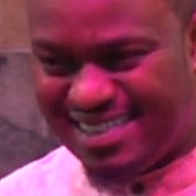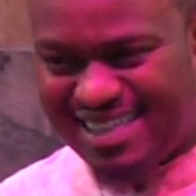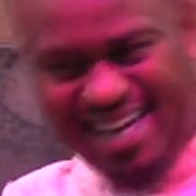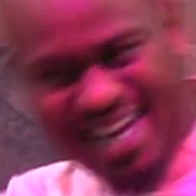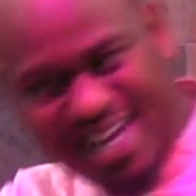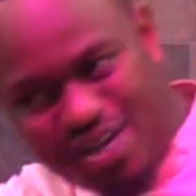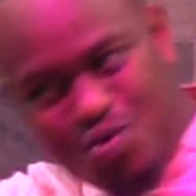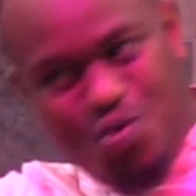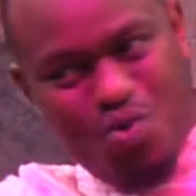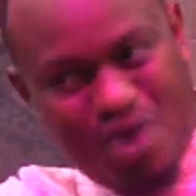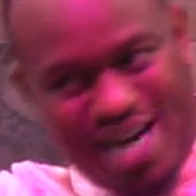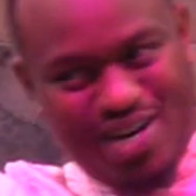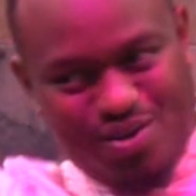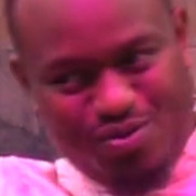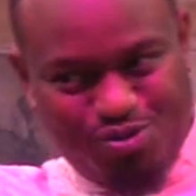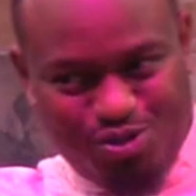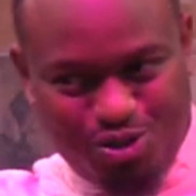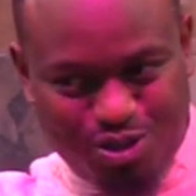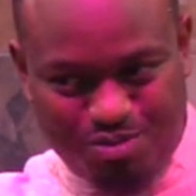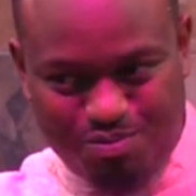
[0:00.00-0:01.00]
like one
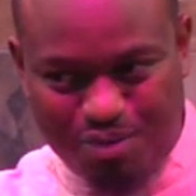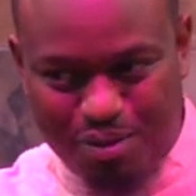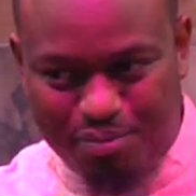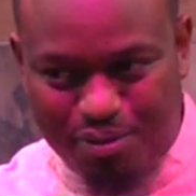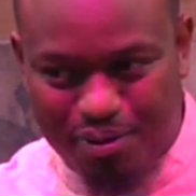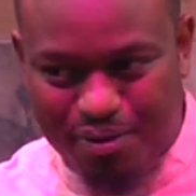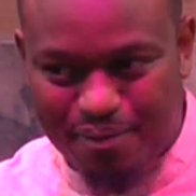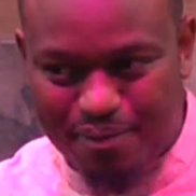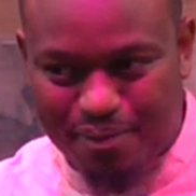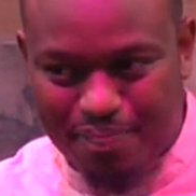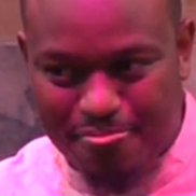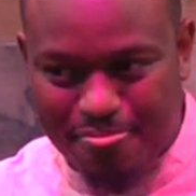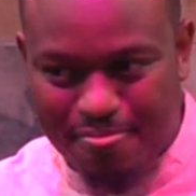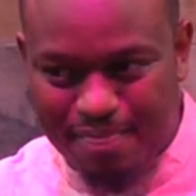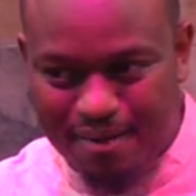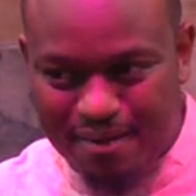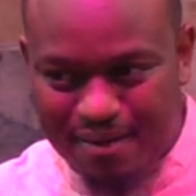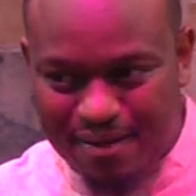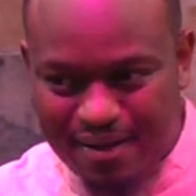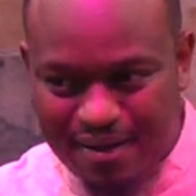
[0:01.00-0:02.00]
of those people.
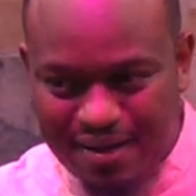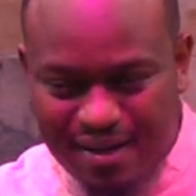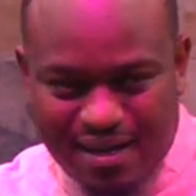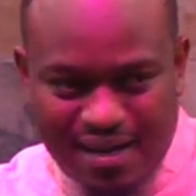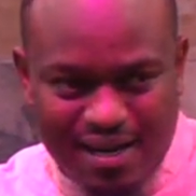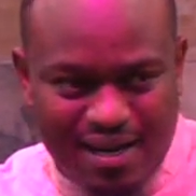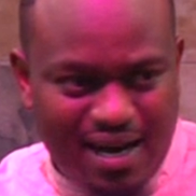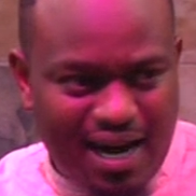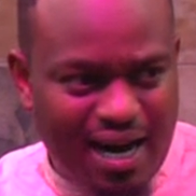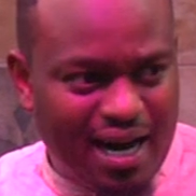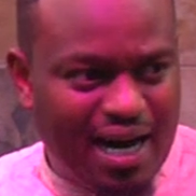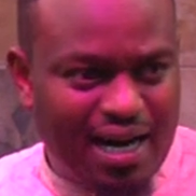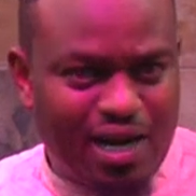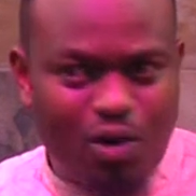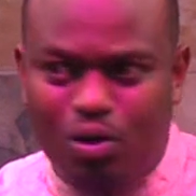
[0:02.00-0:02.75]
And